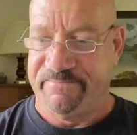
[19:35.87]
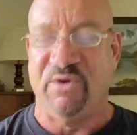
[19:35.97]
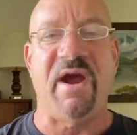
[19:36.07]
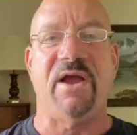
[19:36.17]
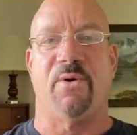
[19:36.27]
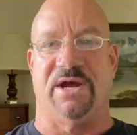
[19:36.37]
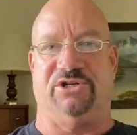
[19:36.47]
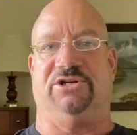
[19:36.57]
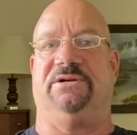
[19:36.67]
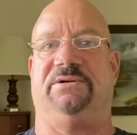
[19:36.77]
Great
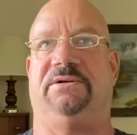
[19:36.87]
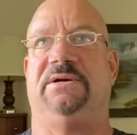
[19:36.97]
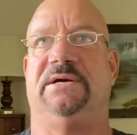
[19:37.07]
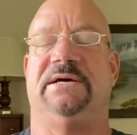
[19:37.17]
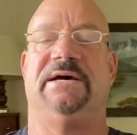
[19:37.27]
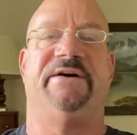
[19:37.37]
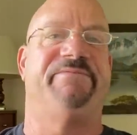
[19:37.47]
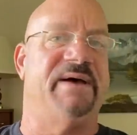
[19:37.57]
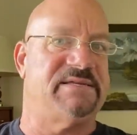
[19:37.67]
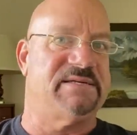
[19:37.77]
question. I've
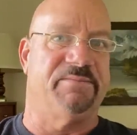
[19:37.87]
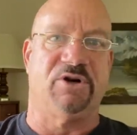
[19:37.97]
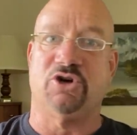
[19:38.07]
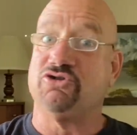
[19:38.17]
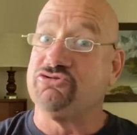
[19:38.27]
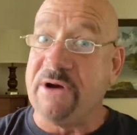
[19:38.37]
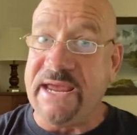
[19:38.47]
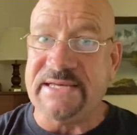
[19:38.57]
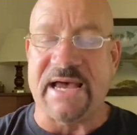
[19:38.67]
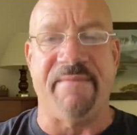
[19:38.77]
met some
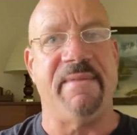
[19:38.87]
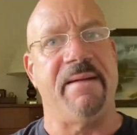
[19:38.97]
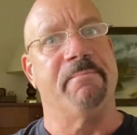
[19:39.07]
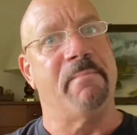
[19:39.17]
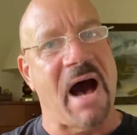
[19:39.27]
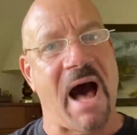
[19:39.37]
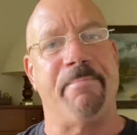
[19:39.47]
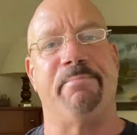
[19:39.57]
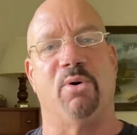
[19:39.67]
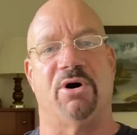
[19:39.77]
crazy, I met
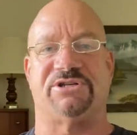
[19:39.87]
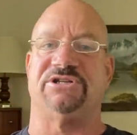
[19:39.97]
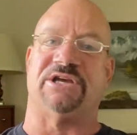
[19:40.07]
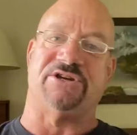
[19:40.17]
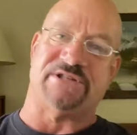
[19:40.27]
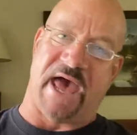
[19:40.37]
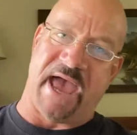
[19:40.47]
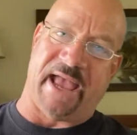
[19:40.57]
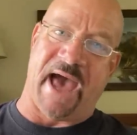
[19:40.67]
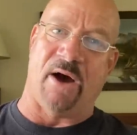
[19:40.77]
mob bosses I used to
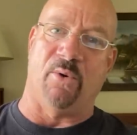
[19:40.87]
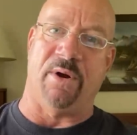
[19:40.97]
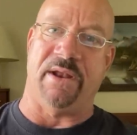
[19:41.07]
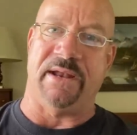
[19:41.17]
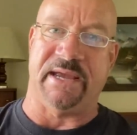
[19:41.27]
hang out with.